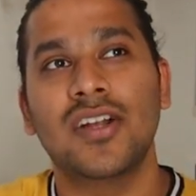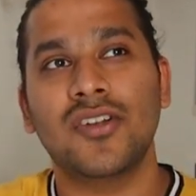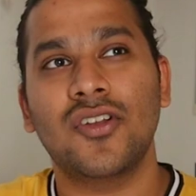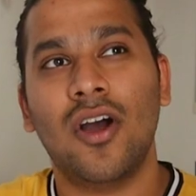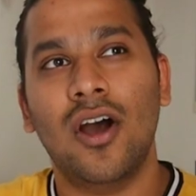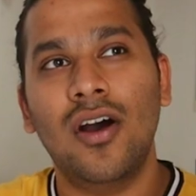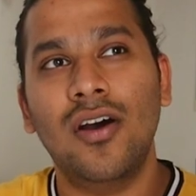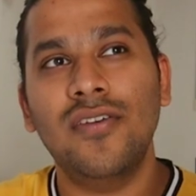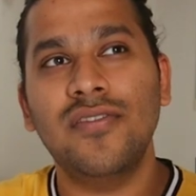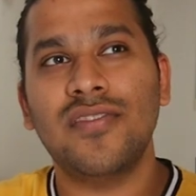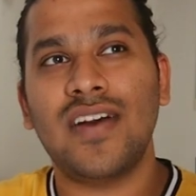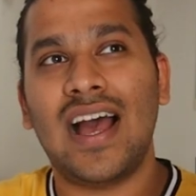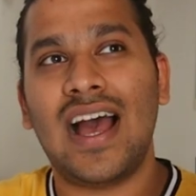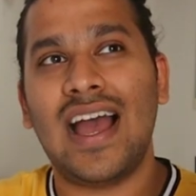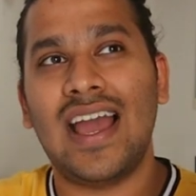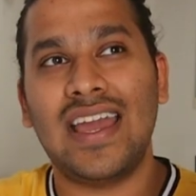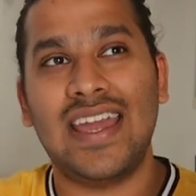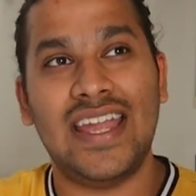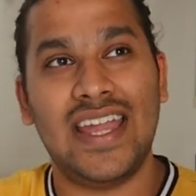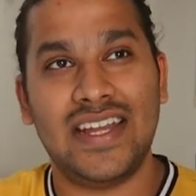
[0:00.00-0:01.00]
Dov,
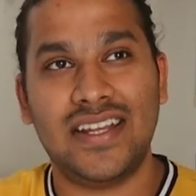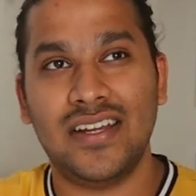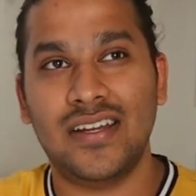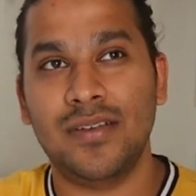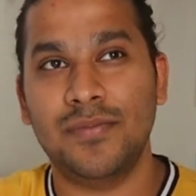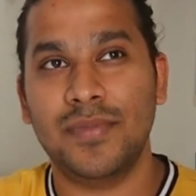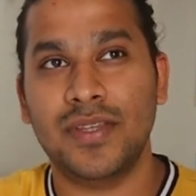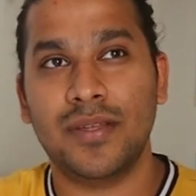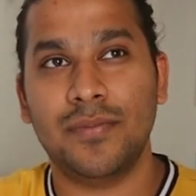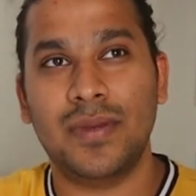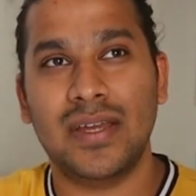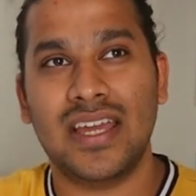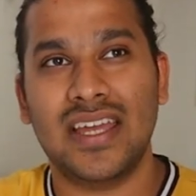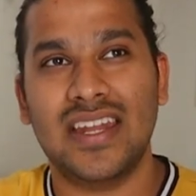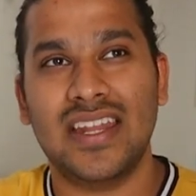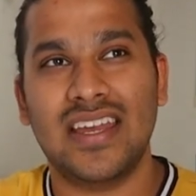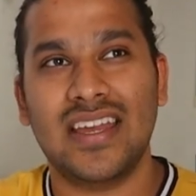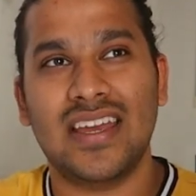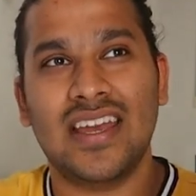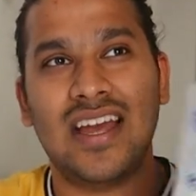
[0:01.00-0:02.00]
I hated him in the
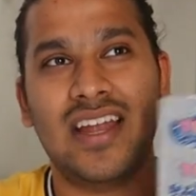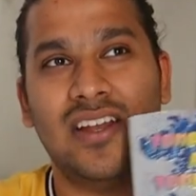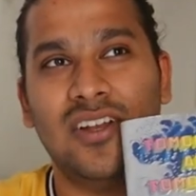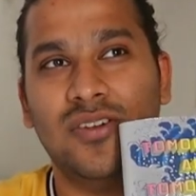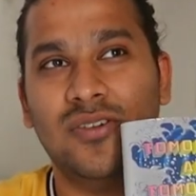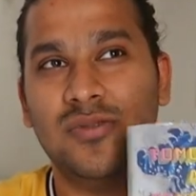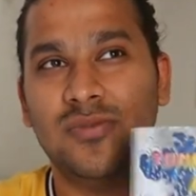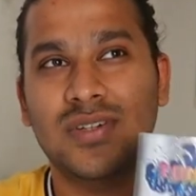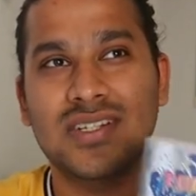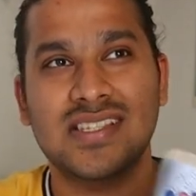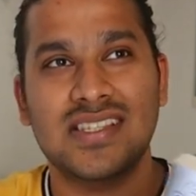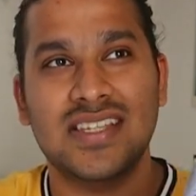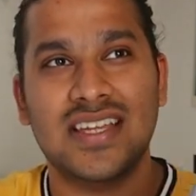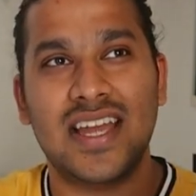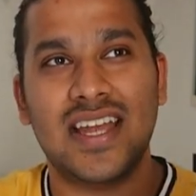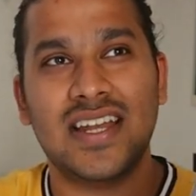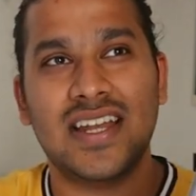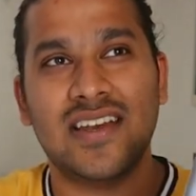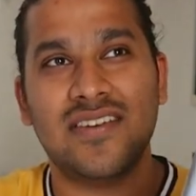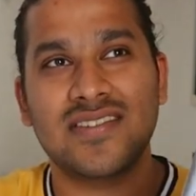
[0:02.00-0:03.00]
beginning, and towards
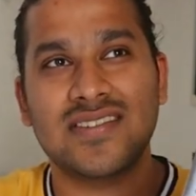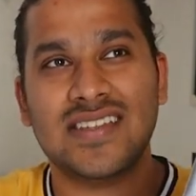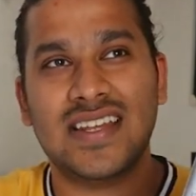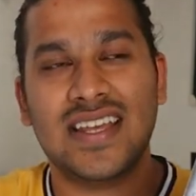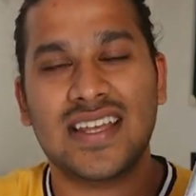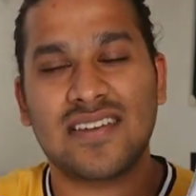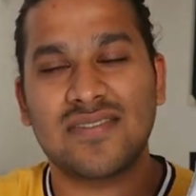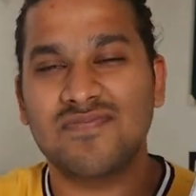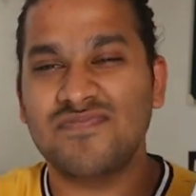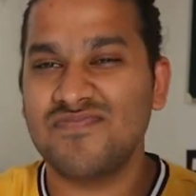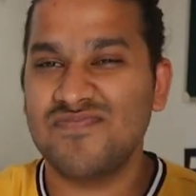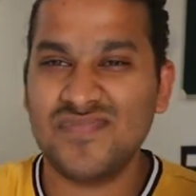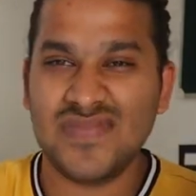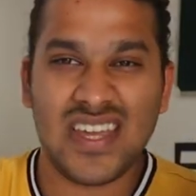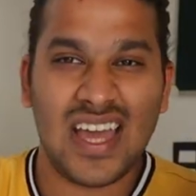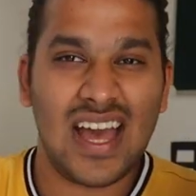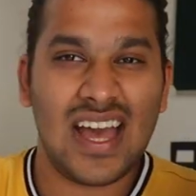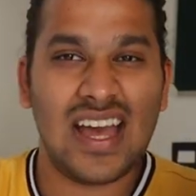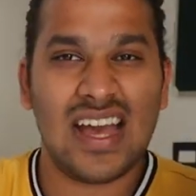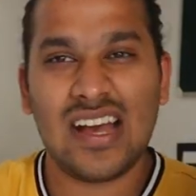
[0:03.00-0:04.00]
the end I was like,
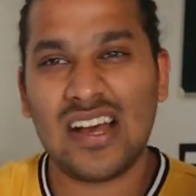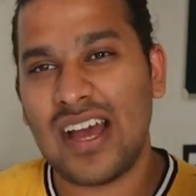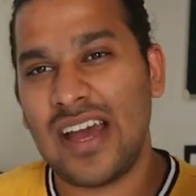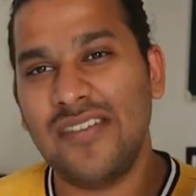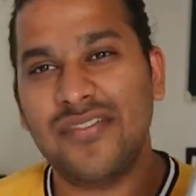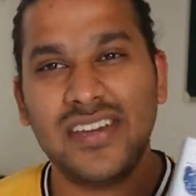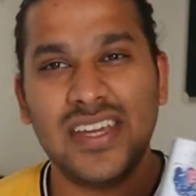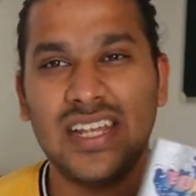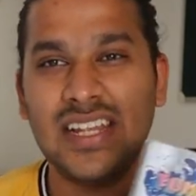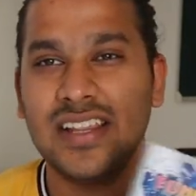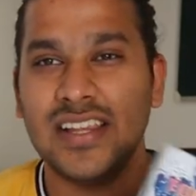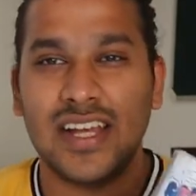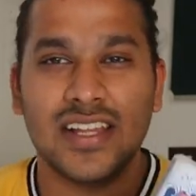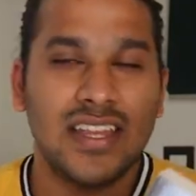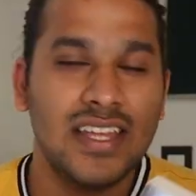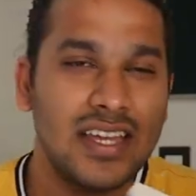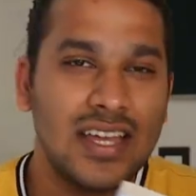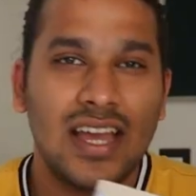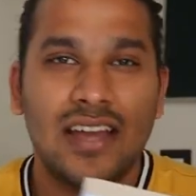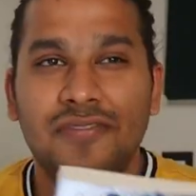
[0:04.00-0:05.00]
yeah, I feel
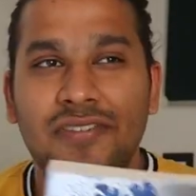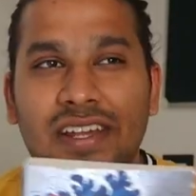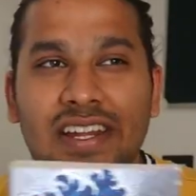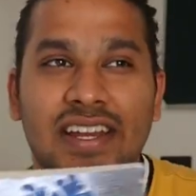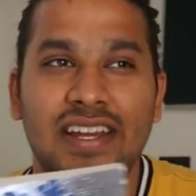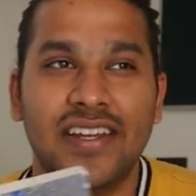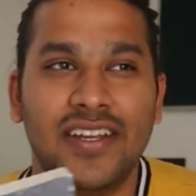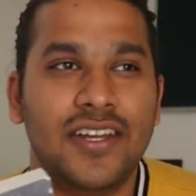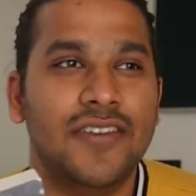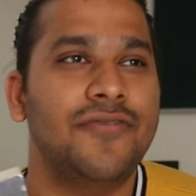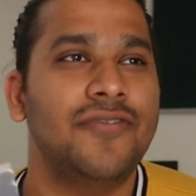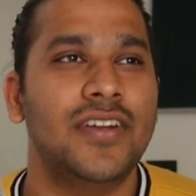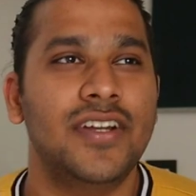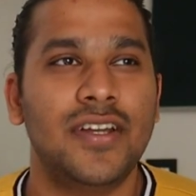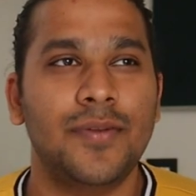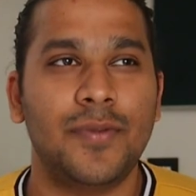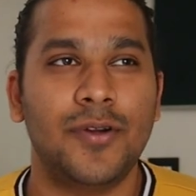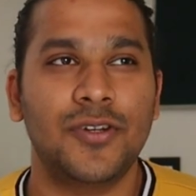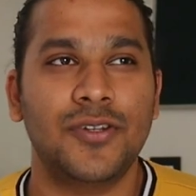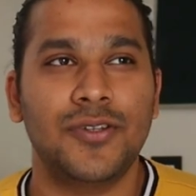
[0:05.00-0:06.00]
nothing, I feel
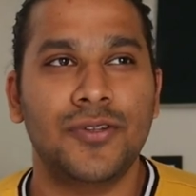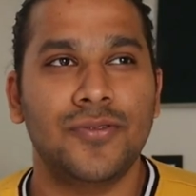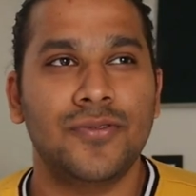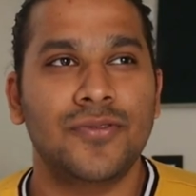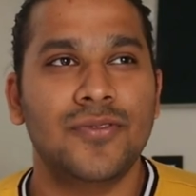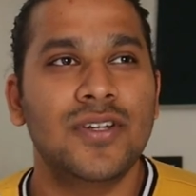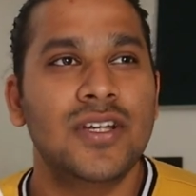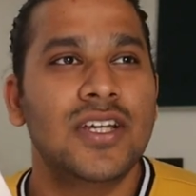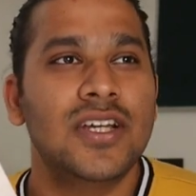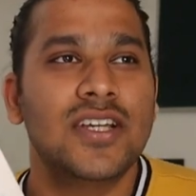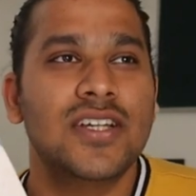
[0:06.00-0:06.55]
indifferent about you.